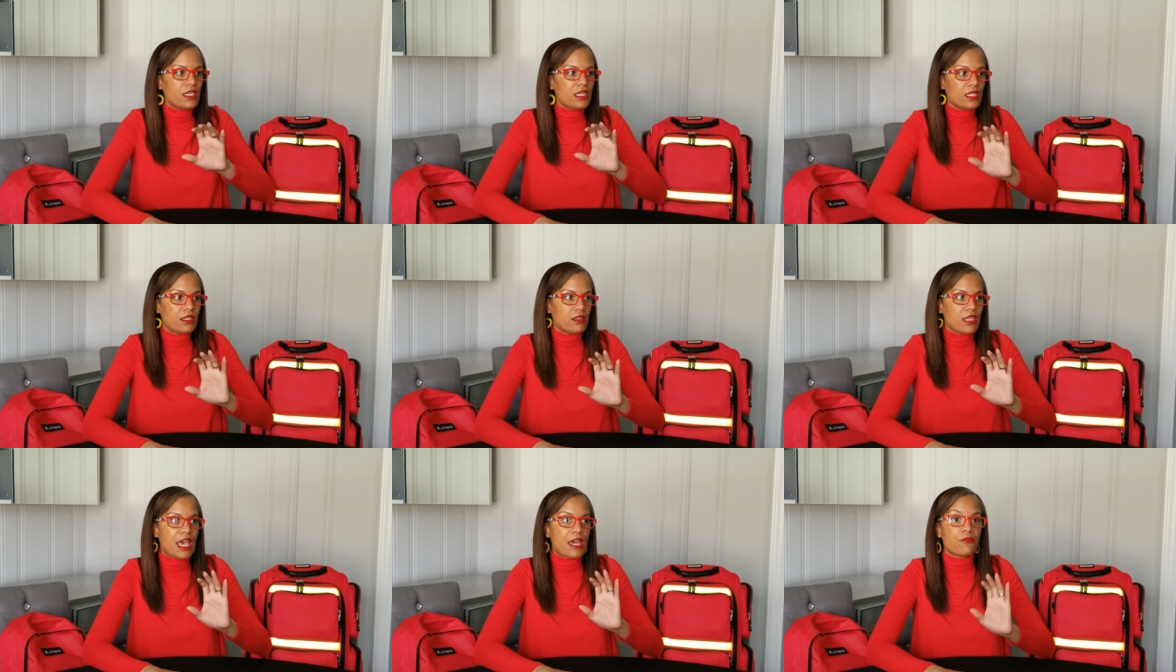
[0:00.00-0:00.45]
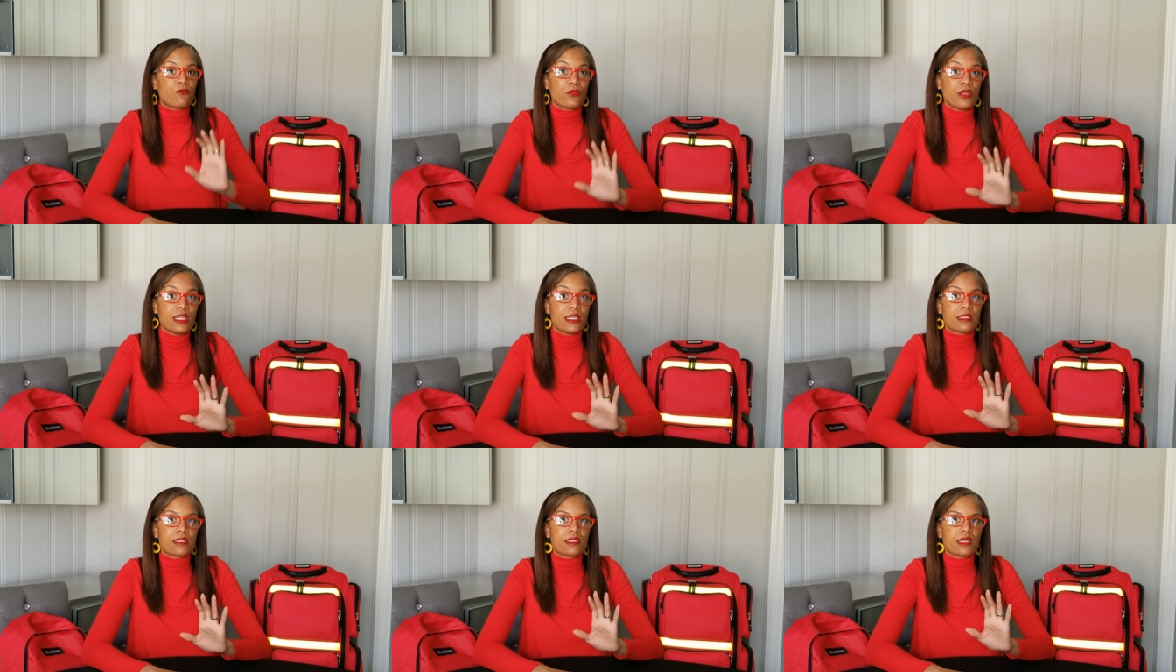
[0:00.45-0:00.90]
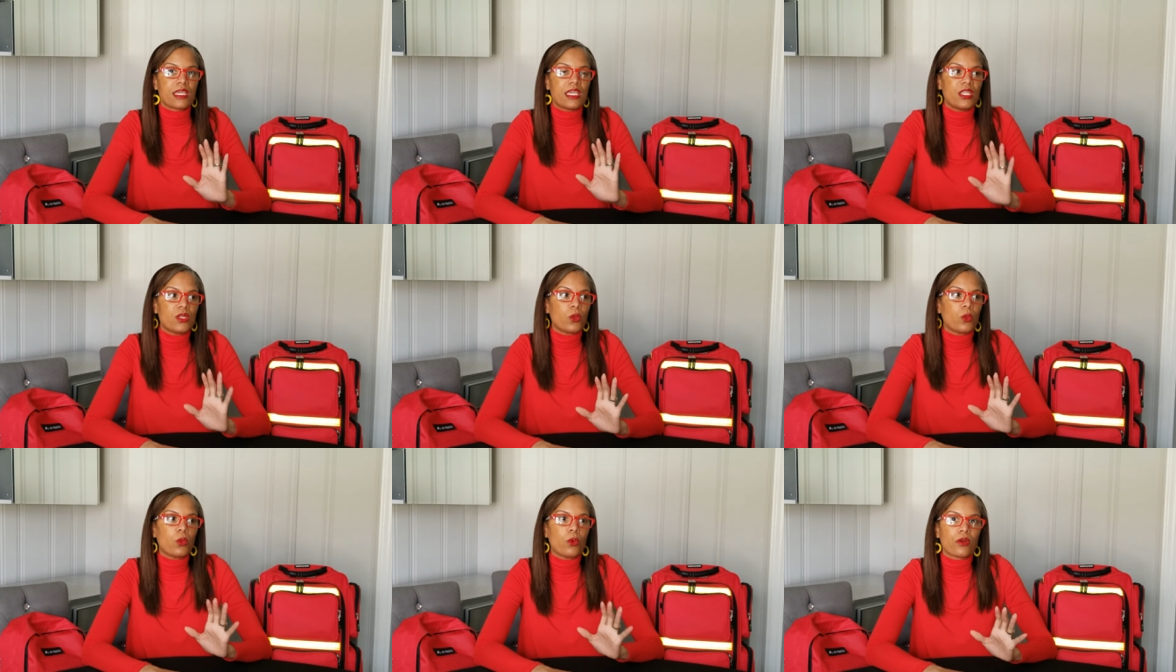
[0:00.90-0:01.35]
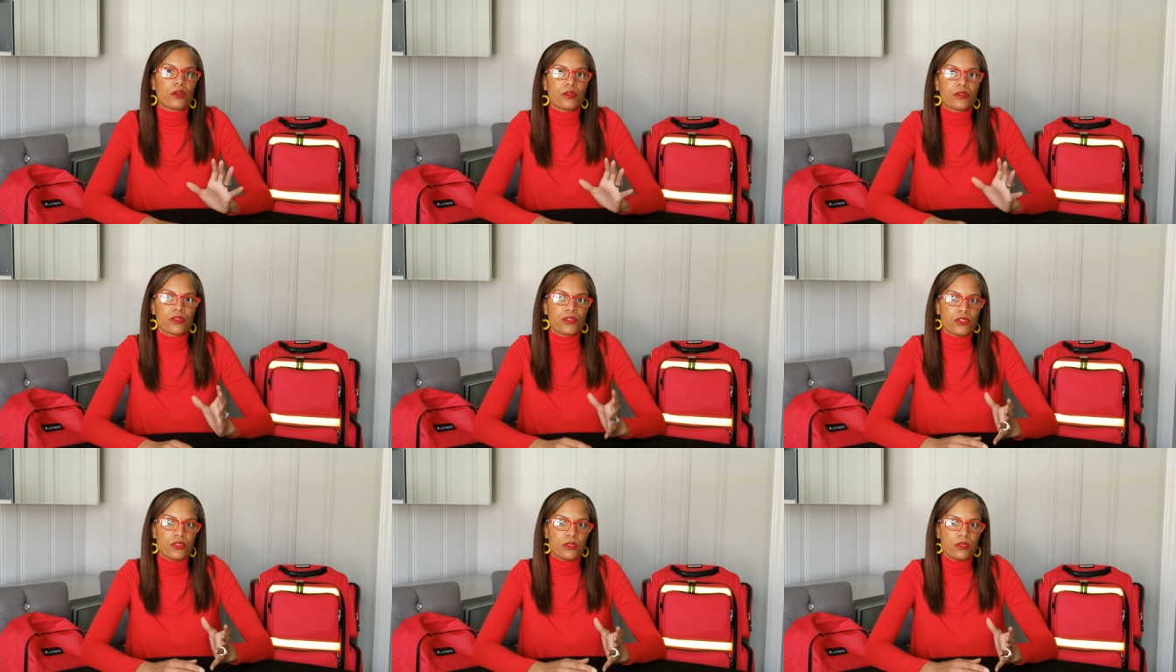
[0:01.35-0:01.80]
in, at risk in
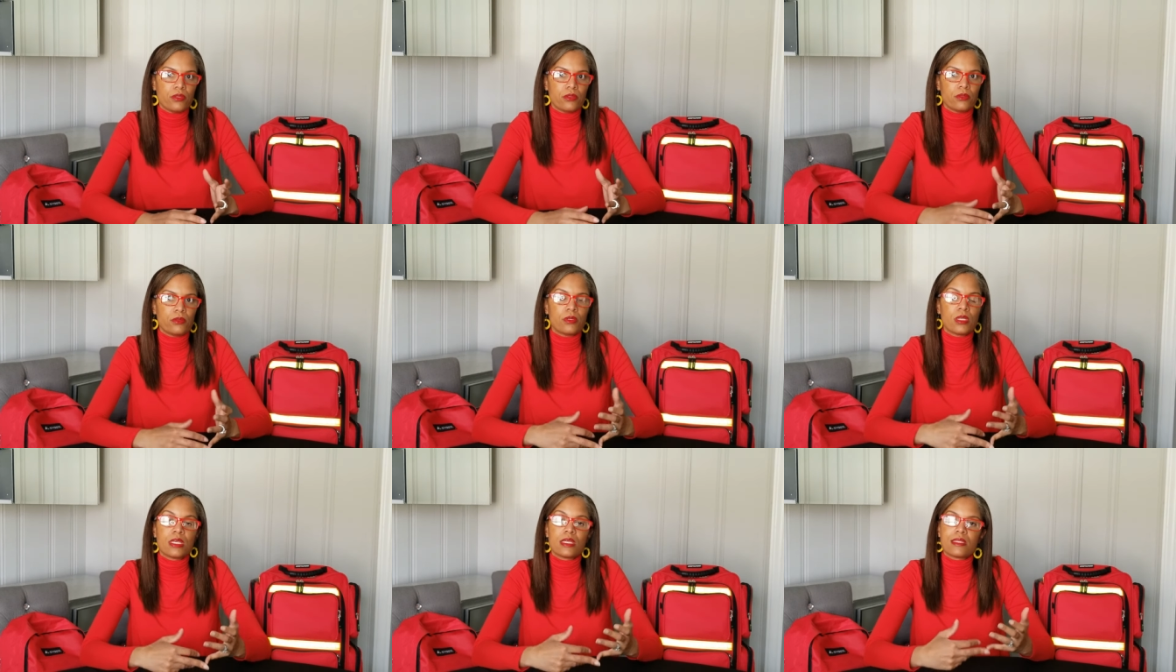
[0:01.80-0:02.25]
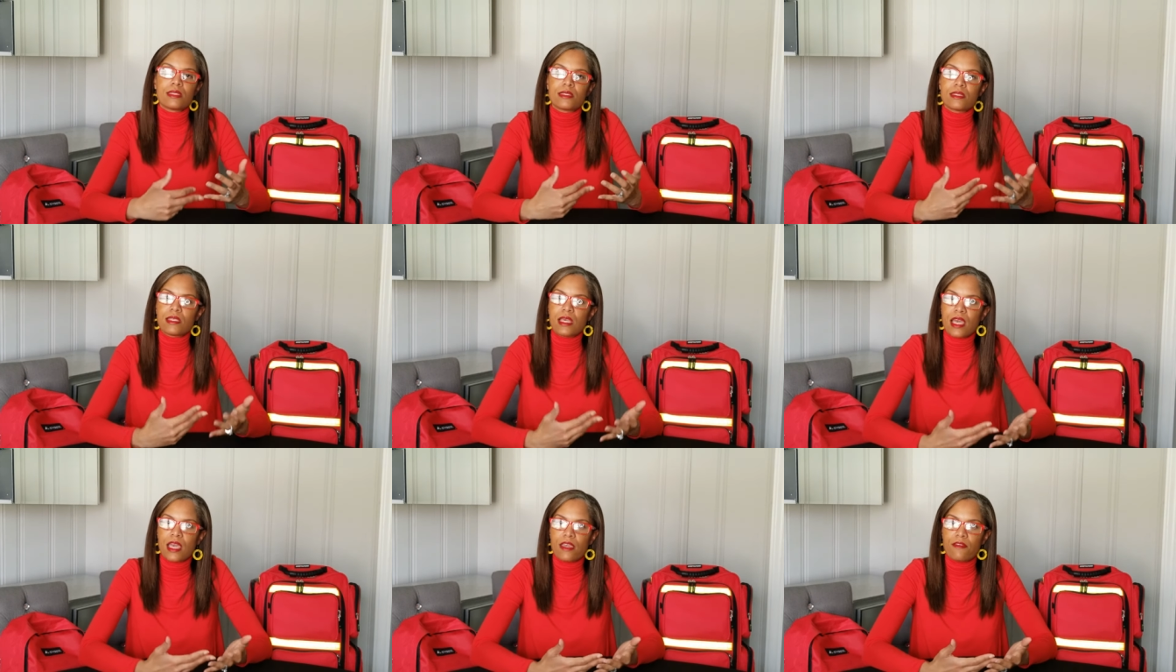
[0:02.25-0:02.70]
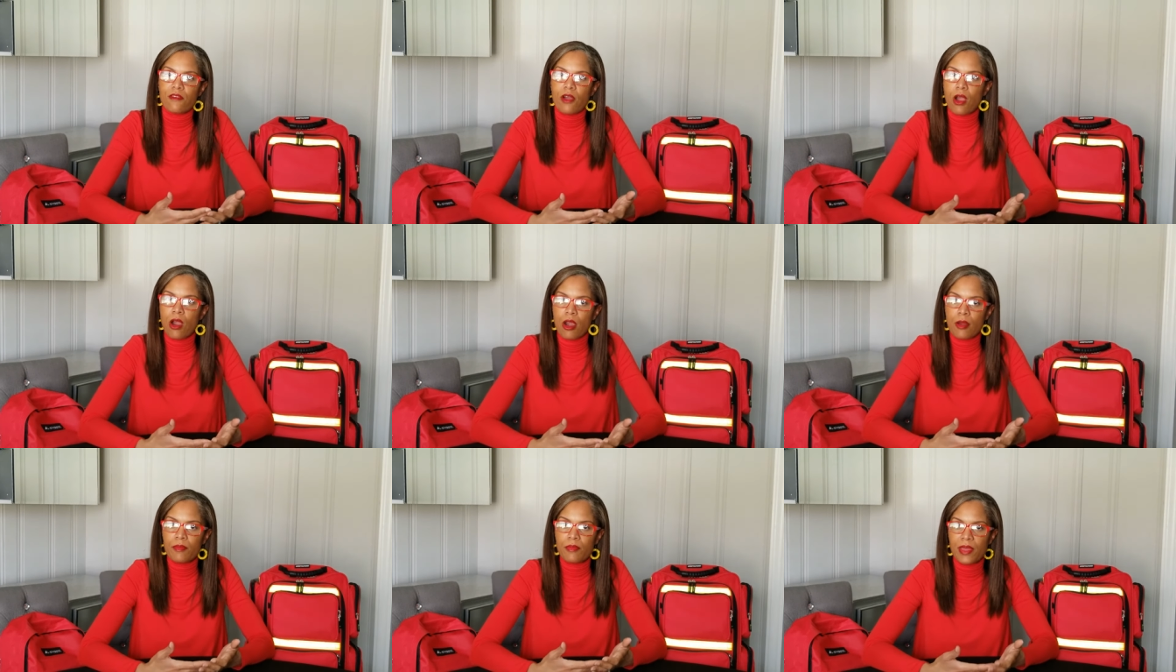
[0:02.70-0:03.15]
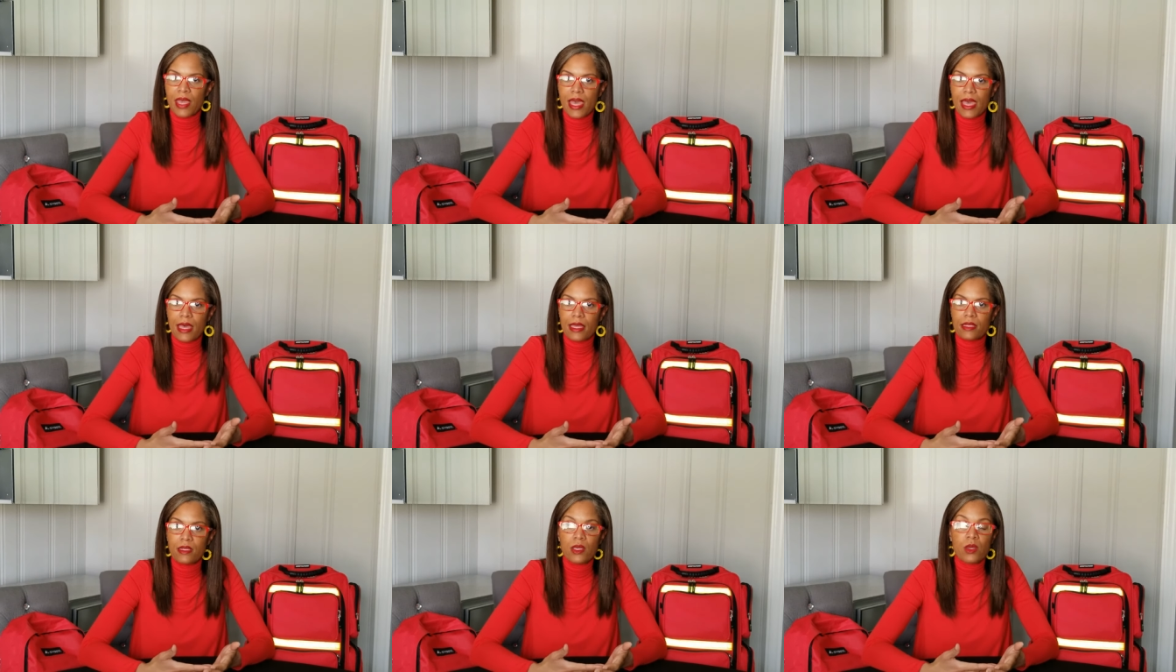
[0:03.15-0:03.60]
order to save our
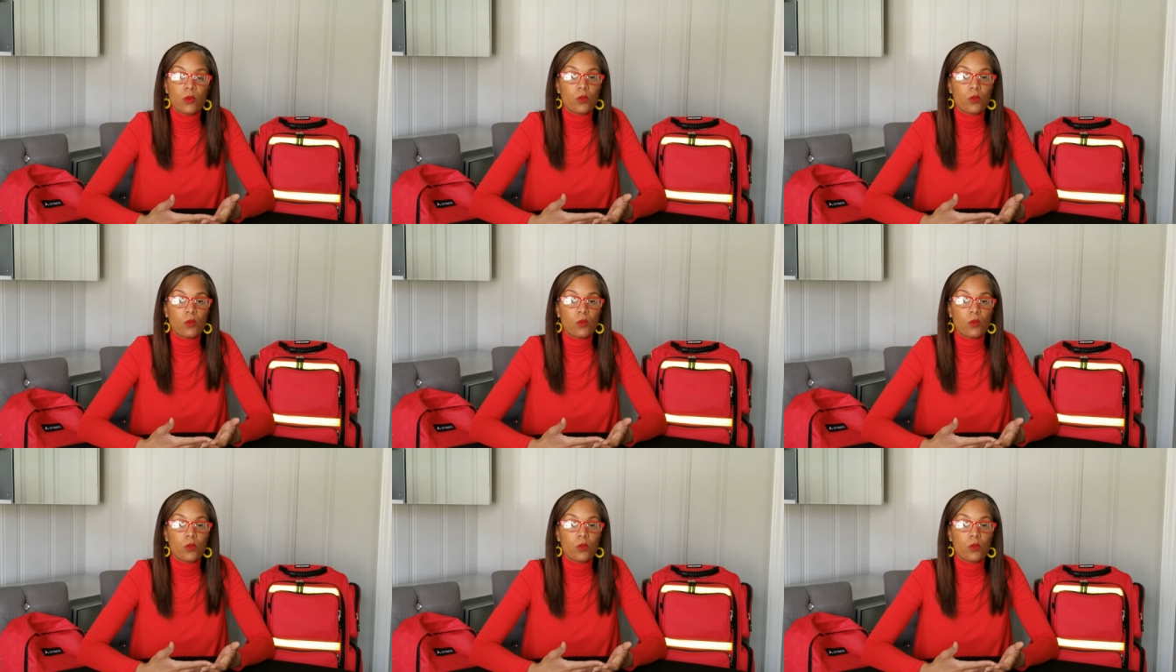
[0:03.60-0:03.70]
pet,